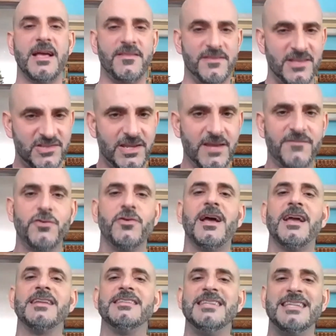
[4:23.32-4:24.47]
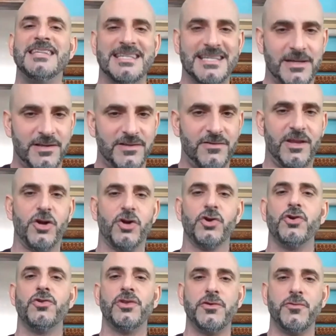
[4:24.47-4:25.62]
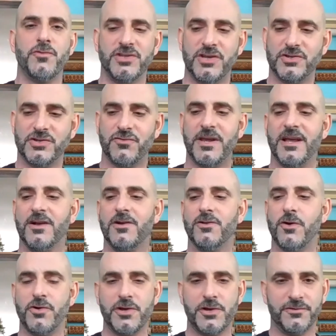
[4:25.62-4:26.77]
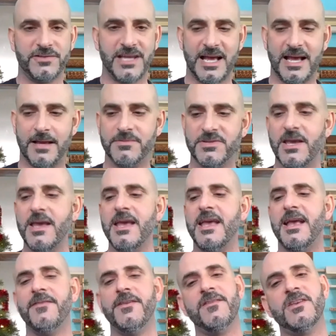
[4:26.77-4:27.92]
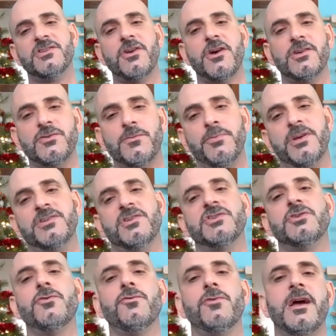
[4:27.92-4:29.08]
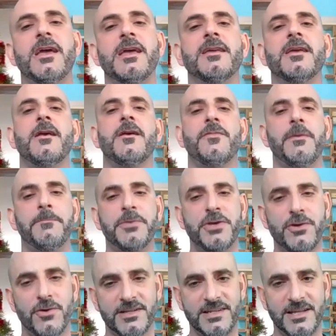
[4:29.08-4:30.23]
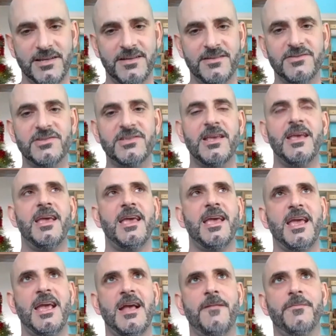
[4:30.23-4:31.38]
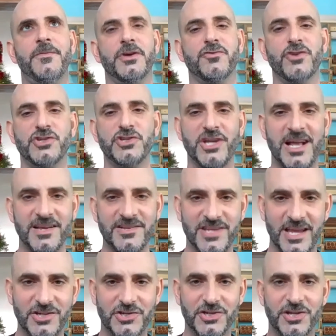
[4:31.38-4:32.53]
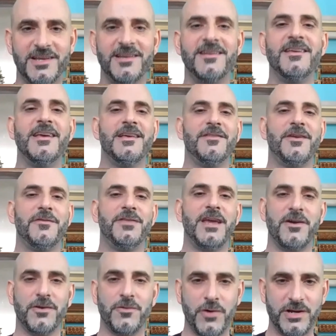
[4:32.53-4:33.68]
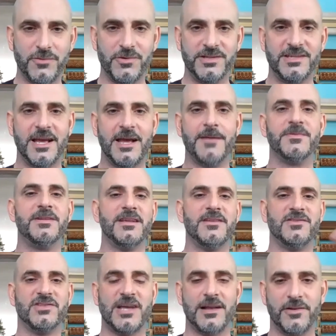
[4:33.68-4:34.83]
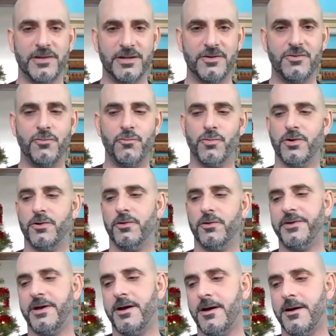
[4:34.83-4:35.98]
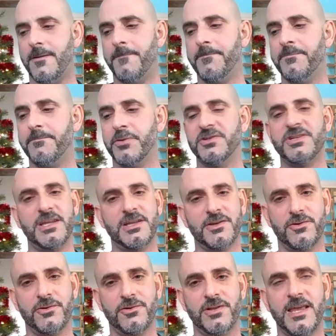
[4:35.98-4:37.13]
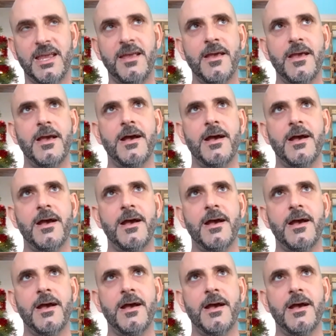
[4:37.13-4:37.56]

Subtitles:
this gives you an idea in early US history and colonial times. And then this also brings us to like the Puritans and the Christianization that they are going to attempt in settling the New World, particularly